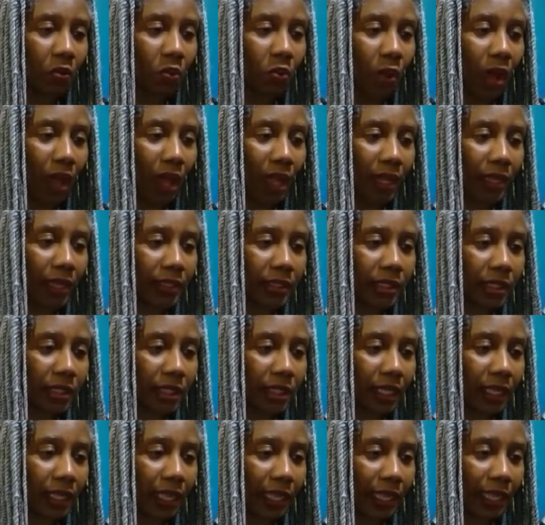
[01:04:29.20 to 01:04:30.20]

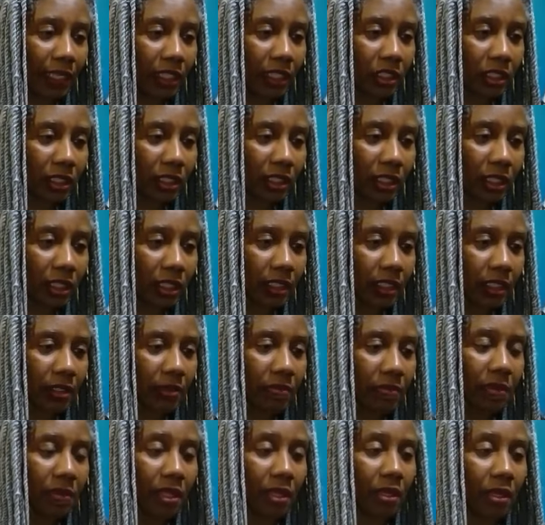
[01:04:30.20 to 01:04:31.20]
Wanda, Angela,
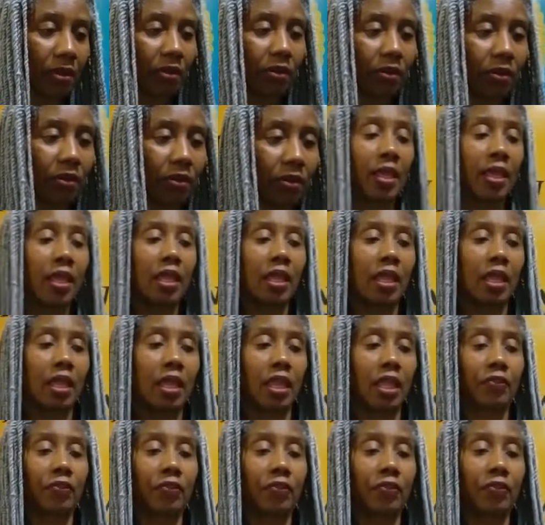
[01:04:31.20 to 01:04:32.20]
Camille.
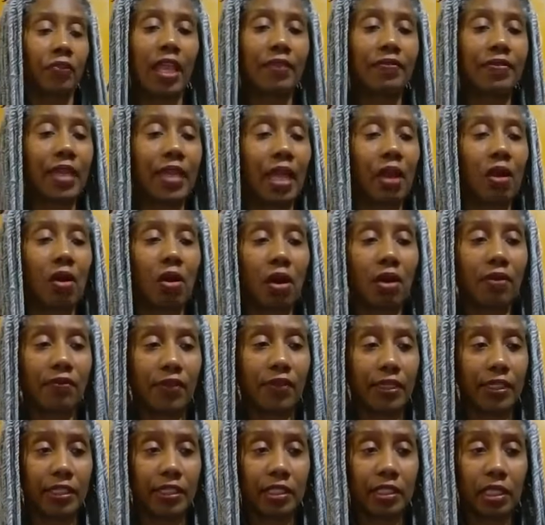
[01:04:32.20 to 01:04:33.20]
If you have not
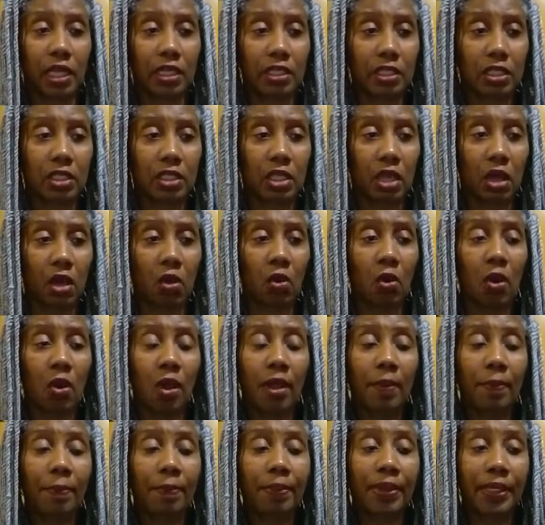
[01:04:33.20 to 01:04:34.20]
already done so,
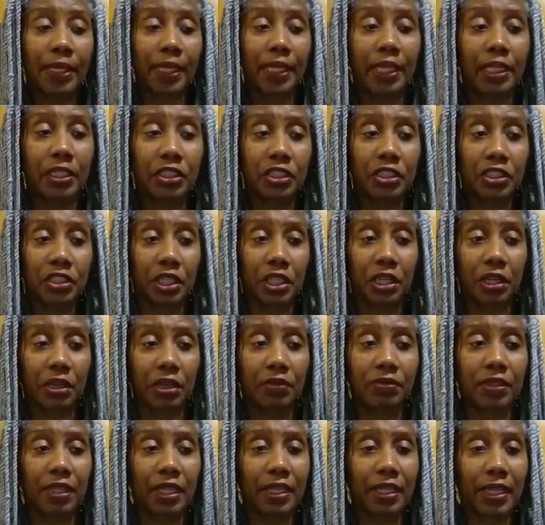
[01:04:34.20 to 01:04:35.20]
please
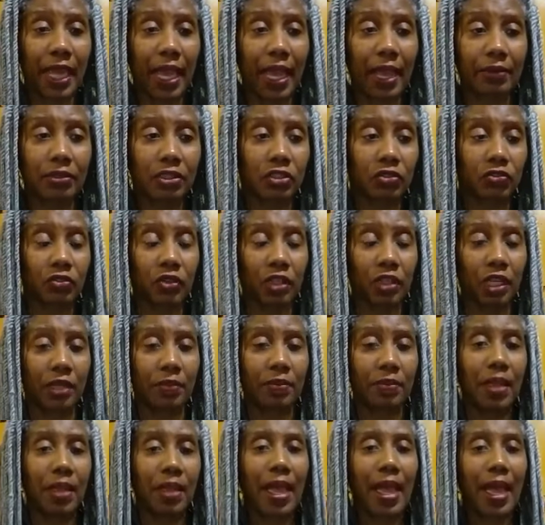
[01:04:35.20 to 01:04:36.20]
share the live
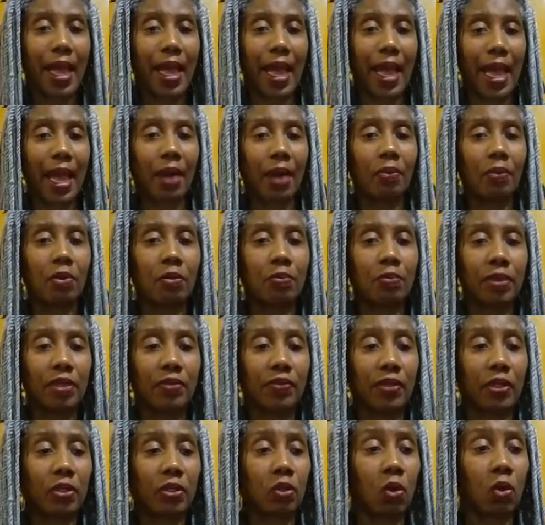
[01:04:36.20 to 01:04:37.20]
stream. I will be
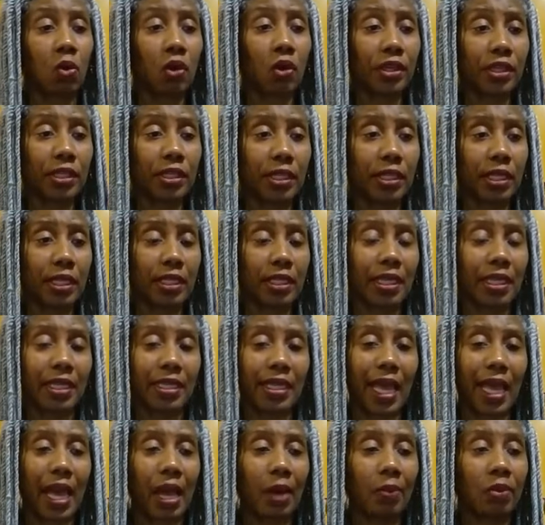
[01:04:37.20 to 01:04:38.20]
recording it
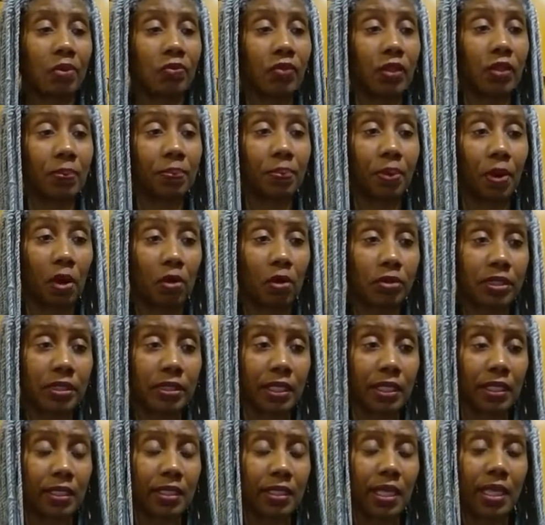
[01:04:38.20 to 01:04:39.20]
and I will repost
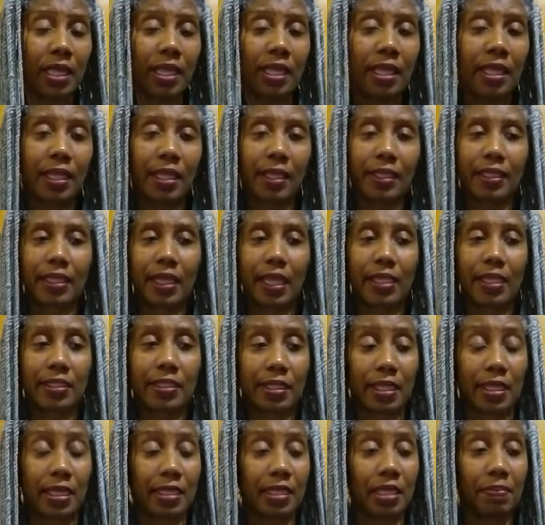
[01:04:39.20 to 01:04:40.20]
it in
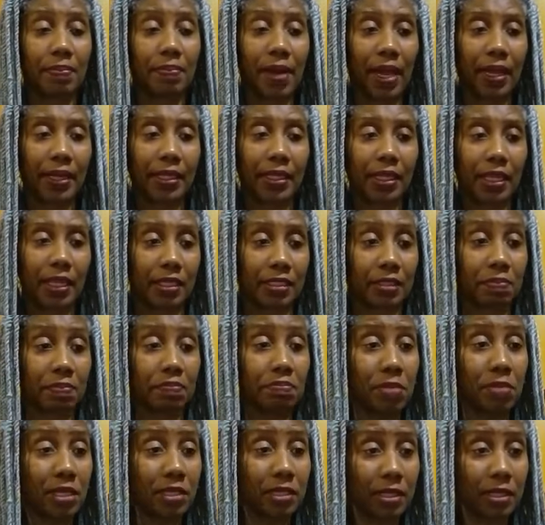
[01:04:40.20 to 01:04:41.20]
case anybody has
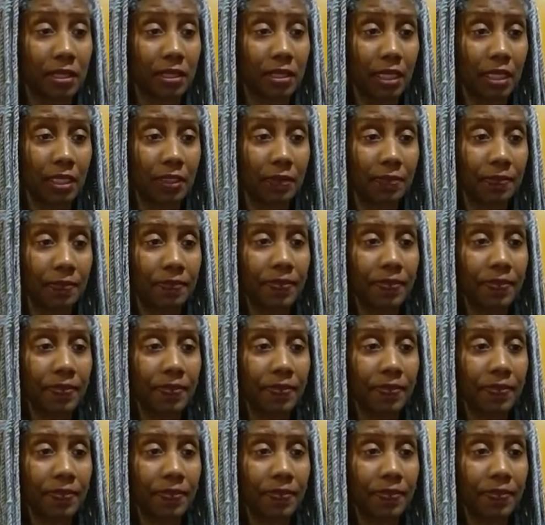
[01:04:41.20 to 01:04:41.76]
missed it.